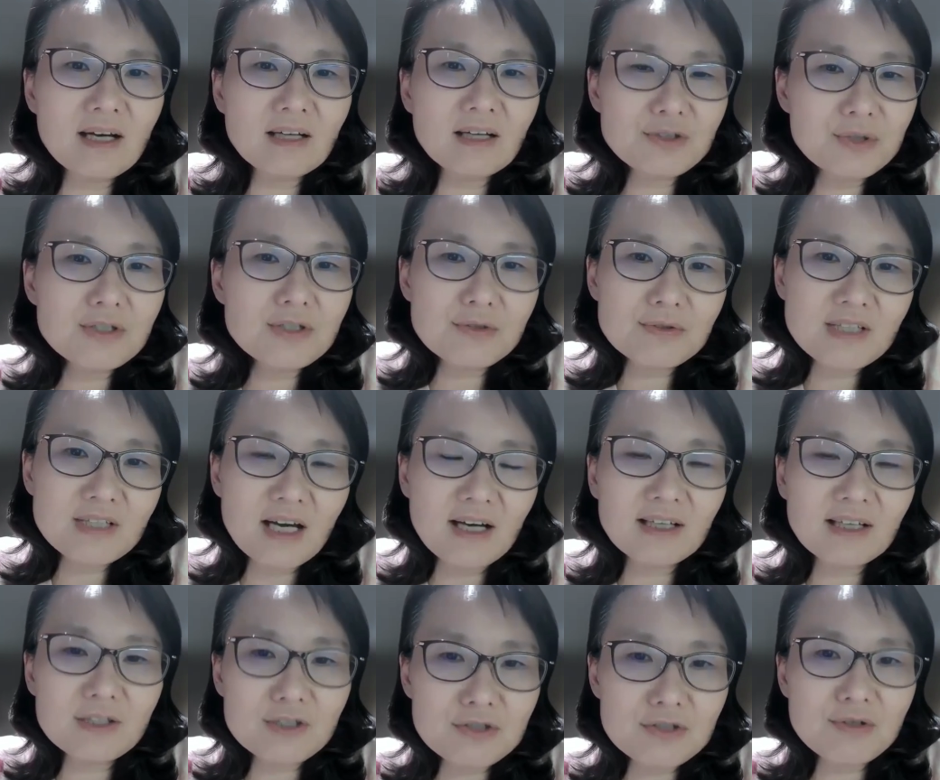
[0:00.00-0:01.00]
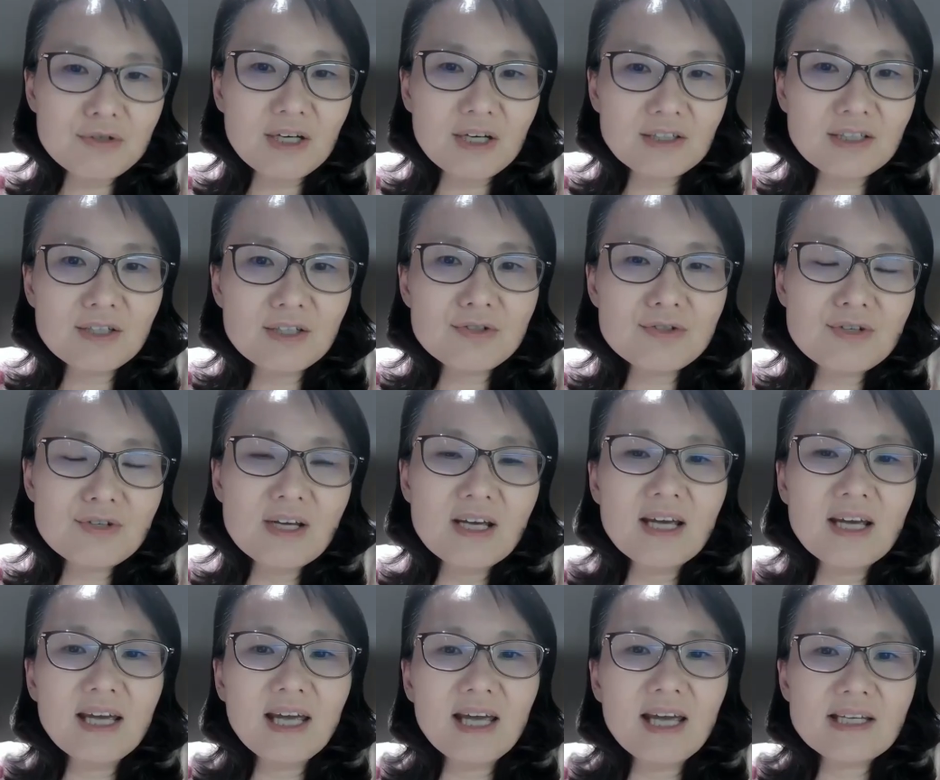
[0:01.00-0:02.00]
to target strategy
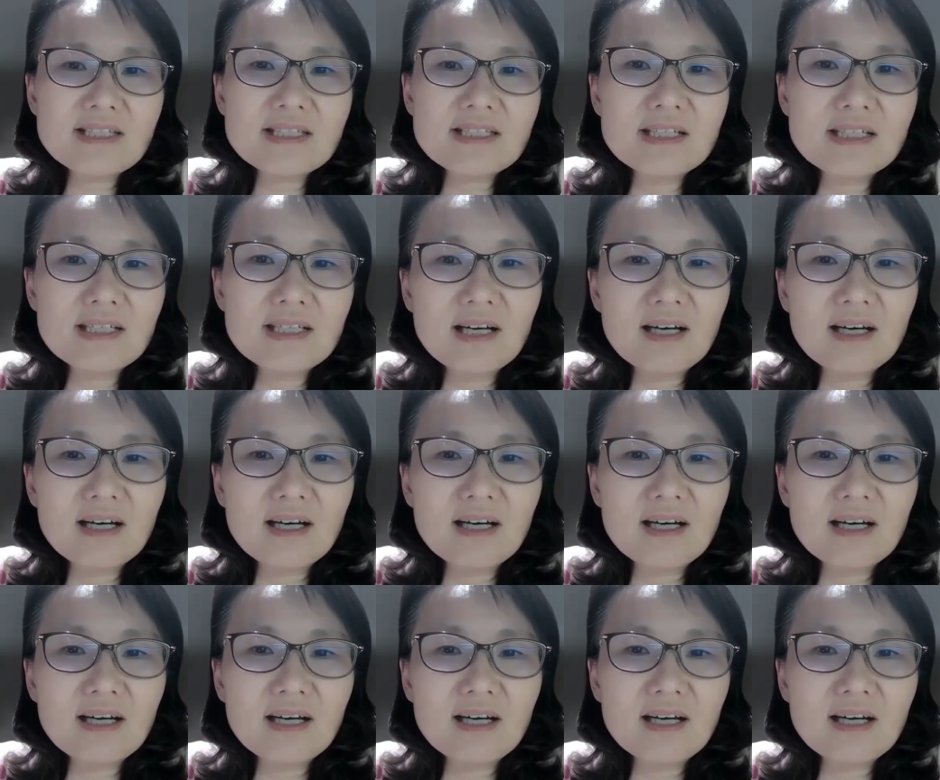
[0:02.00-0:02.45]
as the